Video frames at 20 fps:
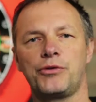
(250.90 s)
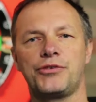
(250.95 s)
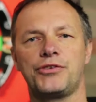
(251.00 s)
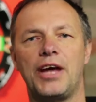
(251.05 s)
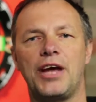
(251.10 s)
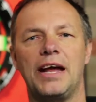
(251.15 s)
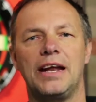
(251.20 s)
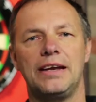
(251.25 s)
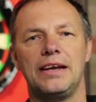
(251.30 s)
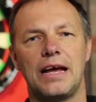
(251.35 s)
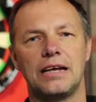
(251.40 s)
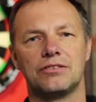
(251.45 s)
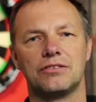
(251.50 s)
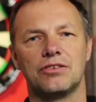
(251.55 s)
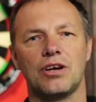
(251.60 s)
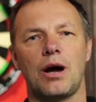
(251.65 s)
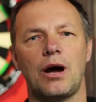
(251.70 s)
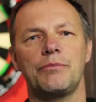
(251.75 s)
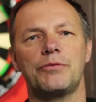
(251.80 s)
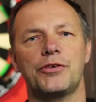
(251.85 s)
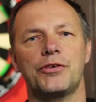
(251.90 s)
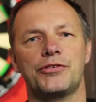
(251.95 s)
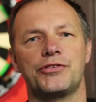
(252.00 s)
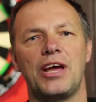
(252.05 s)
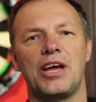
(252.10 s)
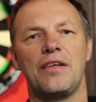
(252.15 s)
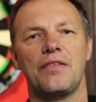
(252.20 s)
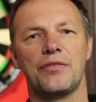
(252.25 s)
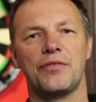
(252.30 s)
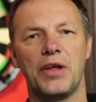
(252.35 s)
set, now it's time to
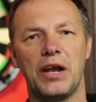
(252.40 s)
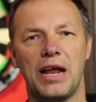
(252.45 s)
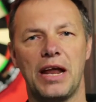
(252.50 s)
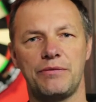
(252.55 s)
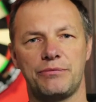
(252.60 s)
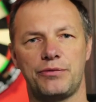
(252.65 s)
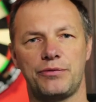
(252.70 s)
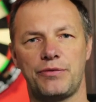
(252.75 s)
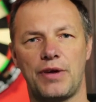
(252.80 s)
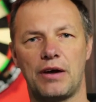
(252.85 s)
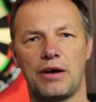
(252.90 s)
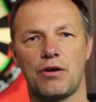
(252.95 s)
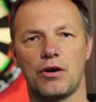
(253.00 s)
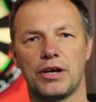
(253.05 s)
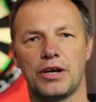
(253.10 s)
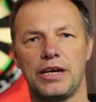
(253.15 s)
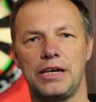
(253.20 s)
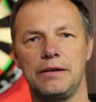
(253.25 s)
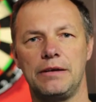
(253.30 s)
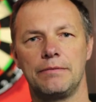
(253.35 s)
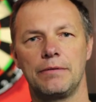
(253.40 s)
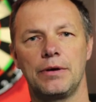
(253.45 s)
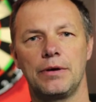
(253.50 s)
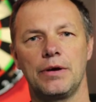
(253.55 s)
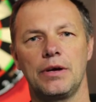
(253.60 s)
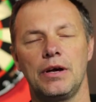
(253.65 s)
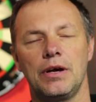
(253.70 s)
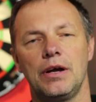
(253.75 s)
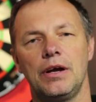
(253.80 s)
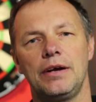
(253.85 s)
set the length of our hockey.
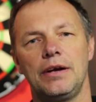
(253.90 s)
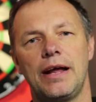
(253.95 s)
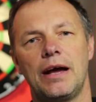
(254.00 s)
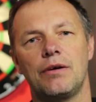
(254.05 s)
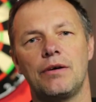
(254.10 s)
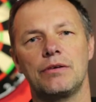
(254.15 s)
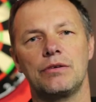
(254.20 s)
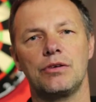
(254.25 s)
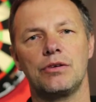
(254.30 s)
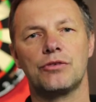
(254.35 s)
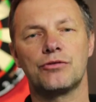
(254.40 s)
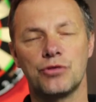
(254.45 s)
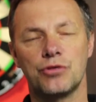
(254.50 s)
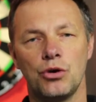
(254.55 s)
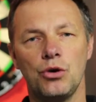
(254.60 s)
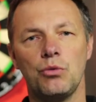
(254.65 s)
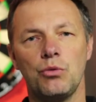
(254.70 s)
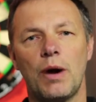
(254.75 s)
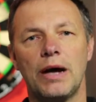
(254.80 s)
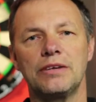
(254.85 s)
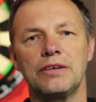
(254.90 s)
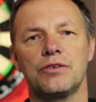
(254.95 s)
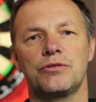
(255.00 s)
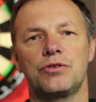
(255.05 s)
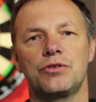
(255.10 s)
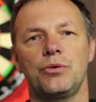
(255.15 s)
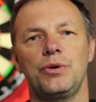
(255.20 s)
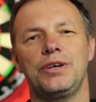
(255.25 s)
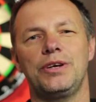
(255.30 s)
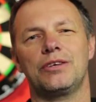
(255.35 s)
Now, there's two ways of
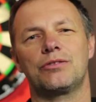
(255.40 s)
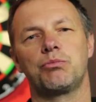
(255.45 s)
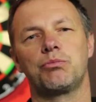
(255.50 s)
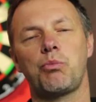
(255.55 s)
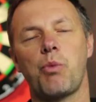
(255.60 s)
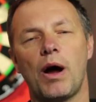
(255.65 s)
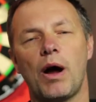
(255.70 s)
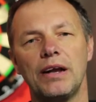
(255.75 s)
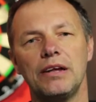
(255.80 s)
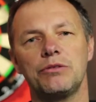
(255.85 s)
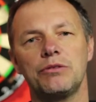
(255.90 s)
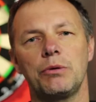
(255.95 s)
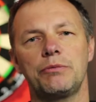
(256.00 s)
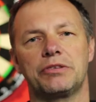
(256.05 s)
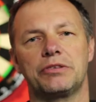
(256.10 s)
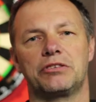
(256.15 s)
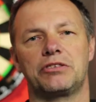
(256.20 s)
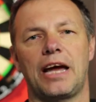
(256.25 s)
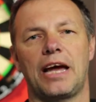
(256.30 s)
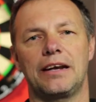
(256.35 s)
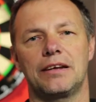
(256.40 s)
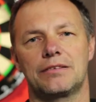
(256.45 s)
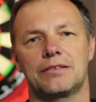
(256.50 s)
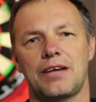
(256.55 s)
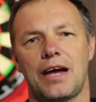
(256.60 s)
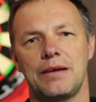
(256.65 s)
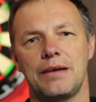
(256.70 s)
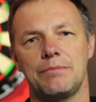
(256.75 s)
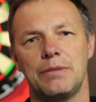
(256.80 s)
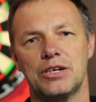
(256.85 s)
doing this. One is with a standard
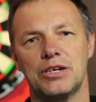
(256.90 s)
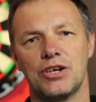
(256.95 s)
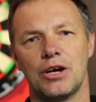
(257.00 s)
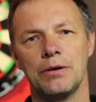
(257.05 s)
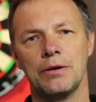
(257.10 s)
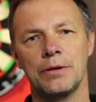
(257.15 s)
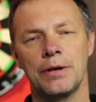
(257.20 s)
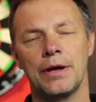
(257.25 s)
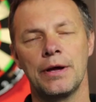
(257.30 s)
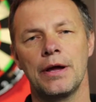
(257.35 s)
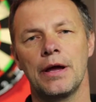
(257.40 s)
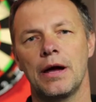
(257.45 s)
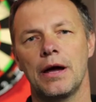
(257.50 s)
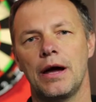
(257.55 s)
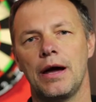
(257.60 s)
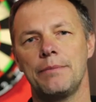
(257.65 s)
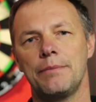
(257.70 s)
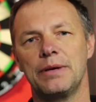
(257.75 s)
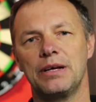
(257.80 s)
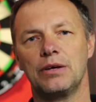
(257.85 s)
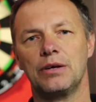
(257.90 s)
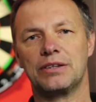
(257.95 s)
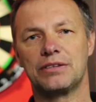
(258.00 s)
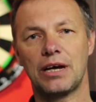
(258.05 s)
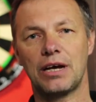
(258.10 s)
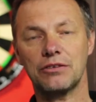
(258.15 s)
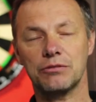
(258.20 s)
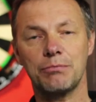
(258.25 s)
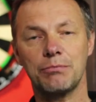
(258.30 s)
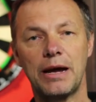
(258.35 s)
tape measure. It
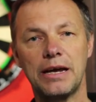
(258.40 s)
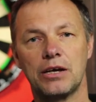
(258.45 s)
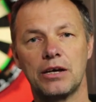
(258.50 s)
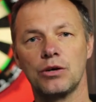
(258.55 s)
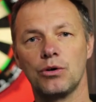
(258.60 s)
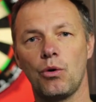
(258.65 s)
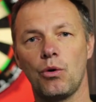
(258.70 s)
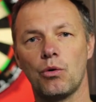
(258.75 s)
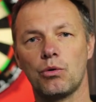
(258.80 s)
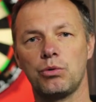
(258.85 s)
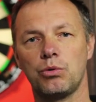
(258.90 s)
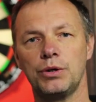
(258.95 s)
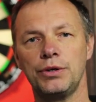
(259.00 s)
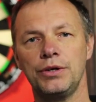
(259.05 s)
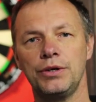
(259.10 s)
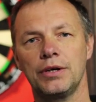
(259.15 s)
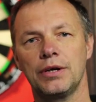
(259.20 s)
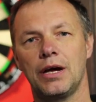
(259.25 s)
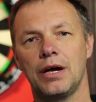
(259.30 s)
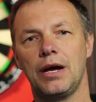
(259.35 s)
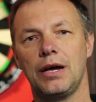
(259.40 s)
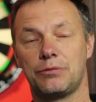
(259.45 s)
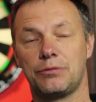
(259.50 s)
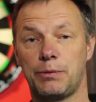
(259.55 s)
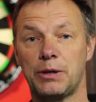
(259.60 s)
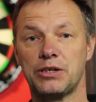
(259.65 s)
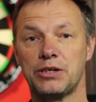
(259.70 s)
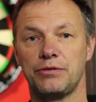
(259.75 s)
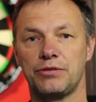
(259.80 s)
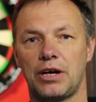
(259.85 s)
does make it awkward,
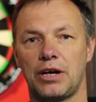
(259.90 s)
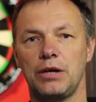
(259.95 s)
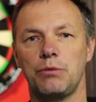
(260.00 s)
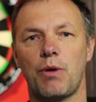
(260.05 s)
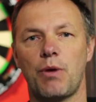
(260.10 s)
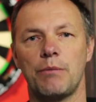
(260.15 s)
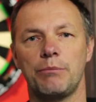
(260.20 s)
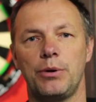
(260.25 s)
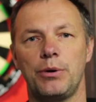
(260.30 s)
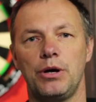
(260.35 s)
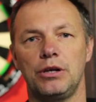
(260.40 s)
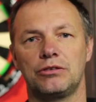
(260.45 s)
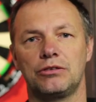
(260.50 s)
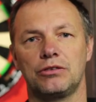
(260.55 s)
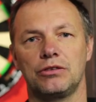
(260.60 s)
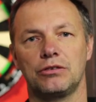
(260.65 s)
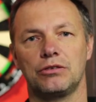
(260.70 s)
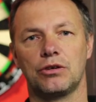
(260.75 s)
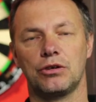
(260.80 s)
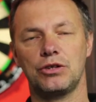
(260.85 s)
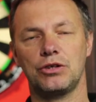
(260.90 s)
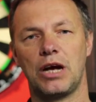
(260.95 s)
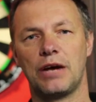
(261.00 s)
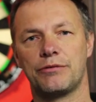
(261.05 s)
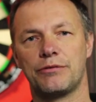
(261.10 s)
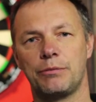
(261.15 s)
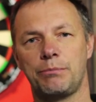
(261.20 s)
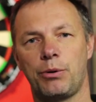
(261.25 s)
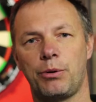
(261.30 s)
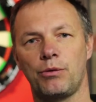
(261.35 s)
especially if there's only one person, because you have
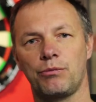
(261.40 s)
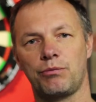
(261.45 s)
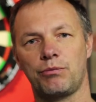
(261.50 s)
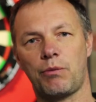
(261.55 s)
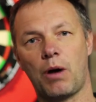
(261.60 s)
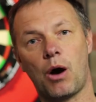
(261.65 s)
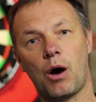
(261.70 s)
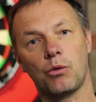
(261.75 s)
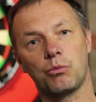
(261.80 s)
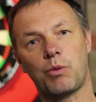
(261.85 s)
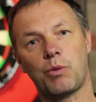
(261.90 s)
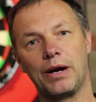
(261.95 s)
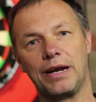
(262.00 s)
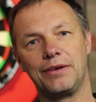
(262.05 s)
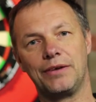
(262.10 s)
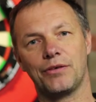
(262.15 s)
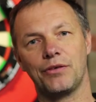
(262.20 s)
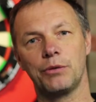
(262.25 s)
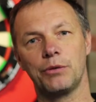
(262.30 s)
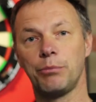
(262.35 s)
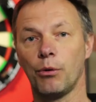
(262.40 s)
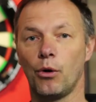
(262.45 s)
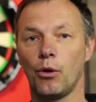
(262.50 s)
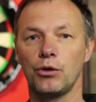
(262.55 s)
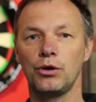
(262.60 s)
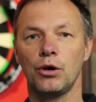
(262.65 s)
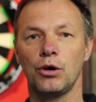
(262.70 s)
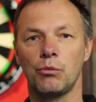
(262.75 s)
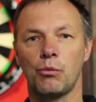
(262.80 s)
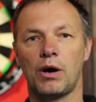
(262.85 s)
to hold one end on the
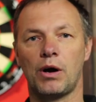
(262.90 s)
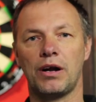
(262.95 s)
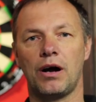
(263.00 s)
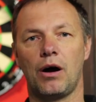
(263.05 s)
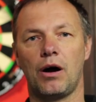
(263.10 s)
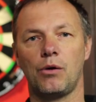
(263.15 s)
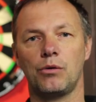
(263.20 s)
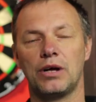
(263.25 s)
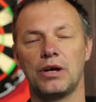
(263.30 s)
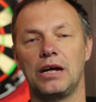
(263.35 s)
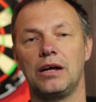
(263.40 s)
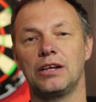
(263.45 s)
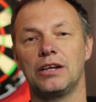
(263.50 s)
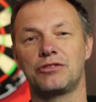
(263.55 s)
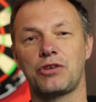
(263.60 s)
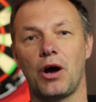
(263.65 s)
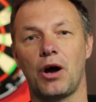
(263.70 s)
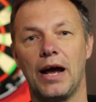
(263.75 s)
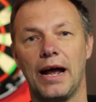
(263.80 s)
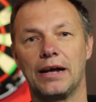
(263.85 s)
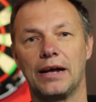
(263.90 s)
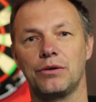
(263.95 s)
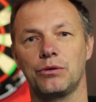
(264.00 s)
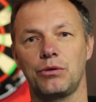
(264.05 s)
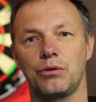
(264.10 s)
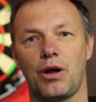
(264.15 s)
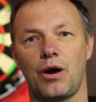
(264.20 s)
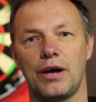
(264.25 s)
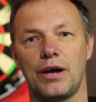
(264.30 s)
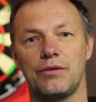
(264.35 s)
board, one hold at a diagonal
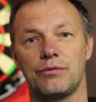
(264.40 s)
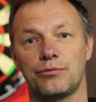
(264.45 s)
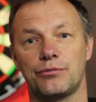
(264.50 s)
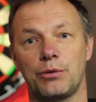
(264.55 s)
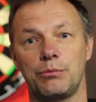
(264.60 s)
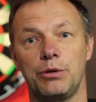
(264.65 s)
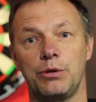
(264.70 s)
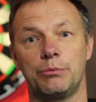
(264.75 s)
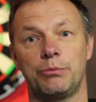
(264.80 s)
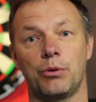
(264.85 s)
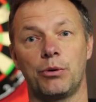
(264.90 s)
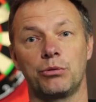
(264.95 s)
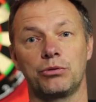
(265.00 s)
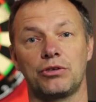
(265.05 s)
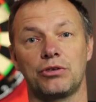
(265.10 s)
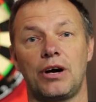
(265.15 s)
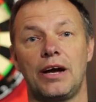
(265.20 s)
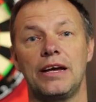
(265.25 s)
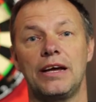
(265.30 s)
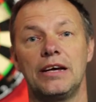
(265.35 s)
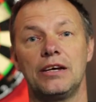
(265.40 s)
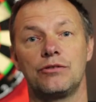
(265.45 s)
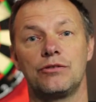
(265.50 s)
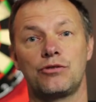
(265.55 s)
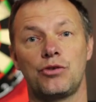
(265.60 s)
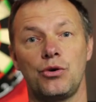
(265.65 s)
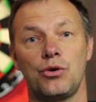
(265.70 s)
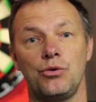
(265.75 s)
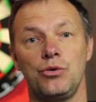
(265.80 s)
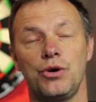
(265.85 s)
line from your bullseye
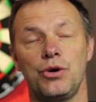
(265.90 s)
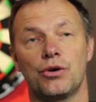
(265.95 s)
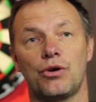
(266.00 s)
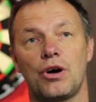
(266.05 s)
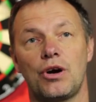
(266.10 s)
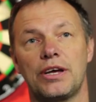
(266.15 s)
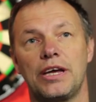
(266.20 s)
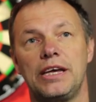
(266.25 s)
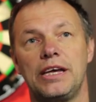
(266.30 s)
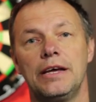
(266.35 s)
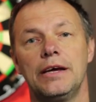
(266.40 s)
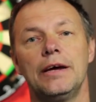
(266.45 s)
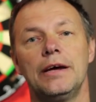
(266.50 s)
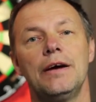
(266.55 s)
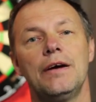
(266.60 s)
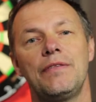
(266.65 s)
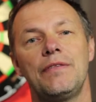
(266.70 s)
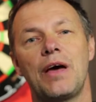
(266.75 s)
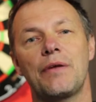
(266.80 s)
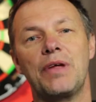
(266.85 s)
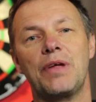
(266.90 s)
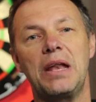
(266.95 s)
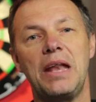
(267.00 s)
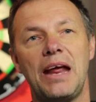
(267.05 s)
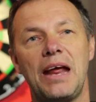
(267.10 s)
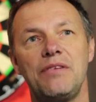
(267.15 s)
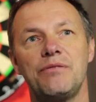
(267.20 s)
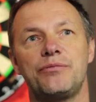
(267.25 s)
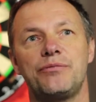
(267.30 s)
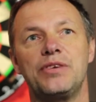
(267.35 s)
to your hockey. Now, the
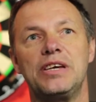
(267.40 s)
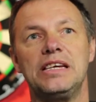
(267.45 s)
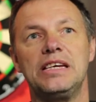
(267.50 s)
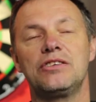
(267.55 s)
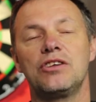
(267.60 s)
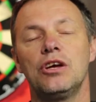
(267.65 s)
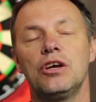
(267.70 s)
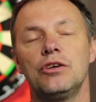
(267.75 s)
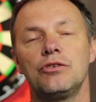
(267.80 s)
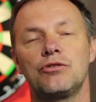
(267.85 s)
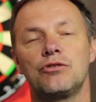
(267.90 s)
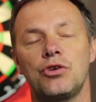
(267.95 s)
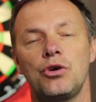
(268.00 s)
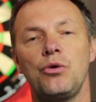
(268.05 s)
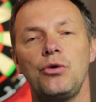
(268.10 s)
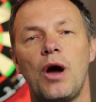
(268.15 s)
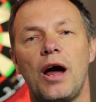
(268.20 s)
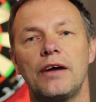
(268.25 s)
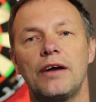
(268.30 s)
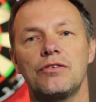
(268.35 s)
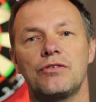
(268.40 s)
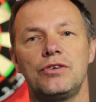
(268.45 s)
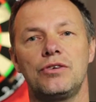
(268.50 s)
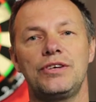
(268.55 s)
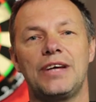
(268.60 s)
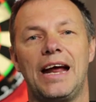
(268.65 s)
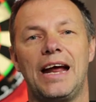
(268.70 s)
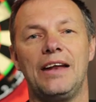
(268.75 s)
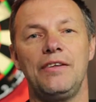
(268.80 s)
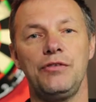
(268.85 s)
length is
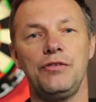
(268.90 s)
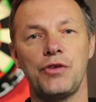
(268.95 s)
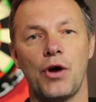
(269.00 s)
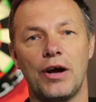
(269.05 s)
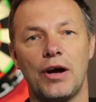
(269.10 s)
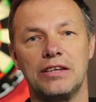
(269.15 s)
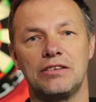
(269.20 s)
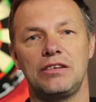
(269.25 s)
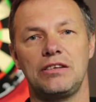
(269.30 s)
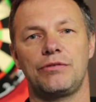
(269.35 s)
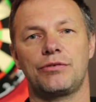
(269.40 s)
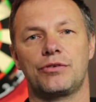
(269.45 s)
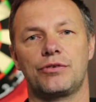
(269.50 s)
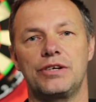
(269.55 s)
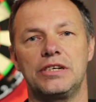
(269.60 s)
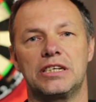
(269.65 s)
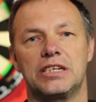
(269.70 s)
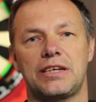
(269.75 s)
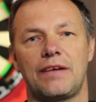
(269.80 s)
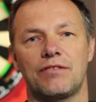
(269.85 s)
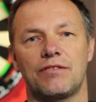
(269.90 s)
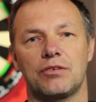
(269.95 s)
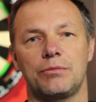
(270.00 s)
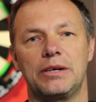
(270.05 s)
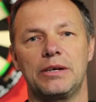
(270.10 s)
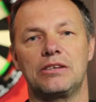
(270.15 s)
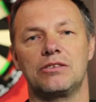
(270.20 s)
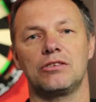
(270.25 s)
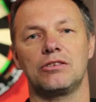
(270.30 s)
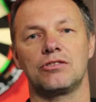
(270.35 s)
293
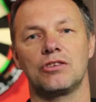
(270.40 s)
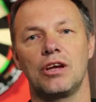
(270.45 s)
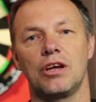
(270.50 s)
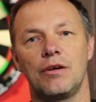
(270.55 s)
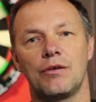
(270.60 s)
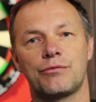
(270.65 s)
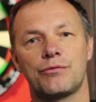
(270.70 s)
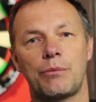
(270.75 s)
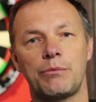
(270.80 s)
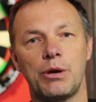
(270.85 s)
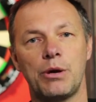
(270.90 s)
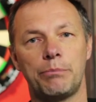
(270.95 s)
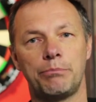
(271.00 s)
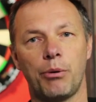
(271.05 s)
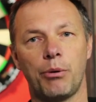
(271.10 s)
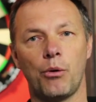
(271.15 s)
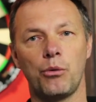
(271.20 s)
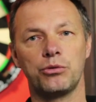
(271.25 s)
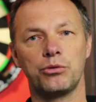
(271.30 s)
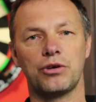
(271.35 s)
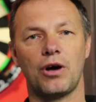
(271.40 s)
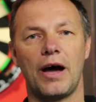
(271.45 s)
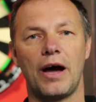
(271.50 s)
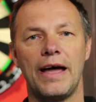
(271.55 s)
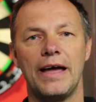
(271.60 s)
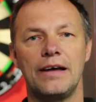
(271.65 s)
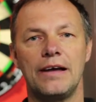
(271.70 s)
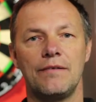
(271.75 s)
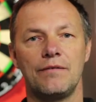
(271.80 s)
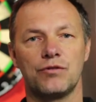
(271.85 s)
centimeters from your bullseye
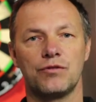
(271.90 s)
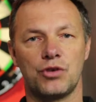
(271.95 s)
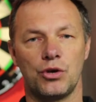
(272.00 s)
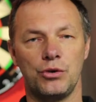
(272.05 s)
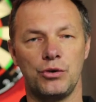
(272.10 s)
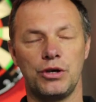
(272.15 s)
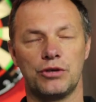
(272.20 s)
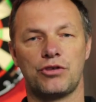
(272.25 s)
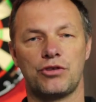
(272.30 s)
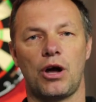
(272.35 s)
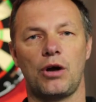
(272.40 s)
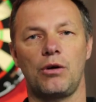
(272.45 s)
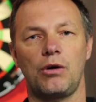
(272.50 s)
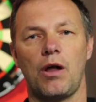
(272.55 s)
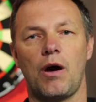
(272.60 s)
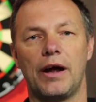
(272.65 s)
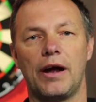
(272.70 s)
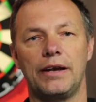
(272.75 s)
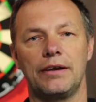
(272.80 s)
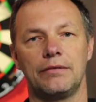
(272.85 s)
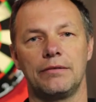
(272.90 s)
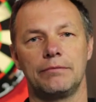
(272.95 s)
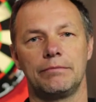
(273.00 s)
to your toe line.